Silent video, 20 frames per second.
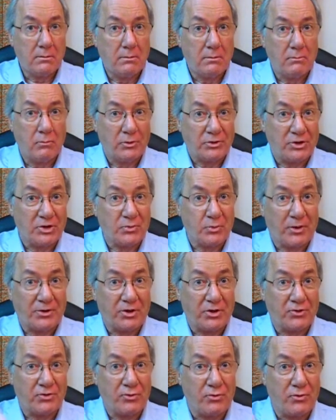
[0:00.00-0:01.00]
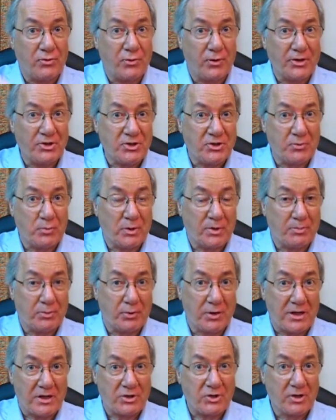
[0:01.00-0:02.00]
which is what the true Christian would
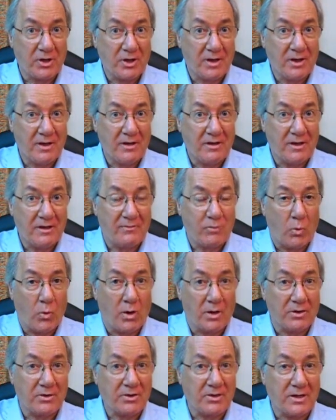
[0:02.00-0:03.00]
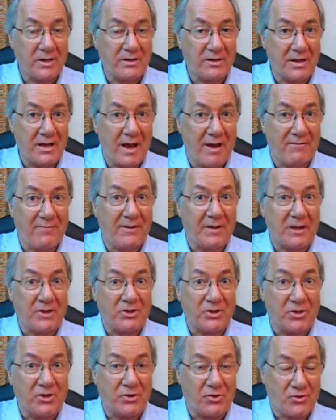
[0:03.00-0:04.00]
preach that works as an evidence
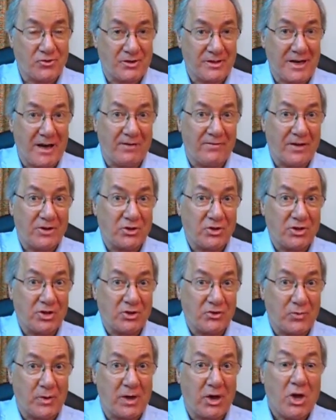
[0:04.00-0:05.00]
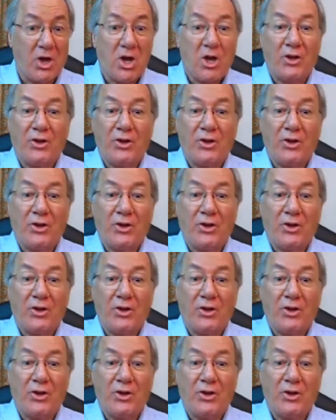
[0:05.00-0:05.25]
that your salvation is real.